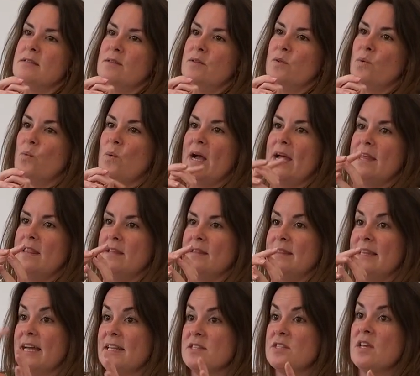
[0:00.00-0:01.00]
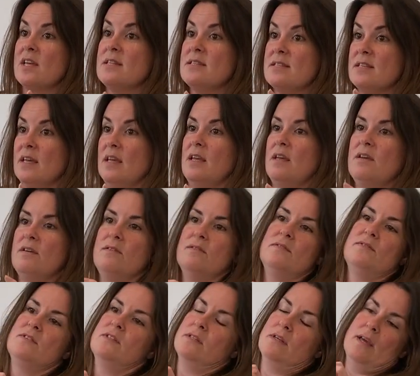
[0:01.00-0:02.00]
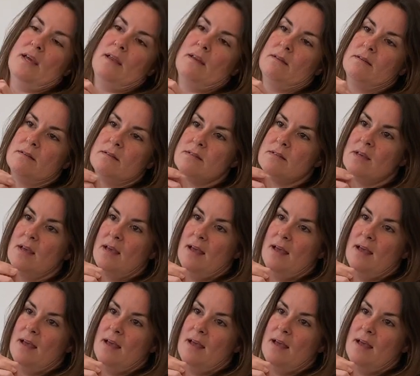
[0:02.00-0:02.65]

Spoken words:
the way that that's conceived, and